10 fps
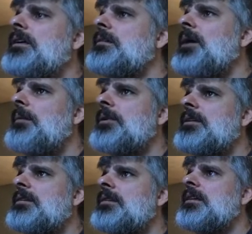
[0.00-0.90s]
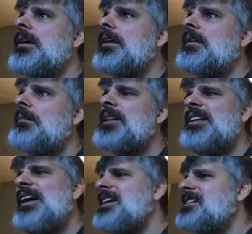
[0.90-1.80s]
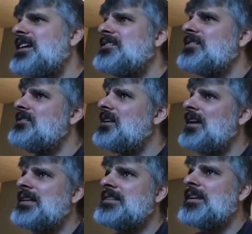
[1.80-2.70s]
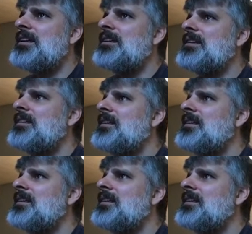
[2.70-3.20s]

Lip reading: I guess I'm happy to see that. I mean, the 9 is such a good asset.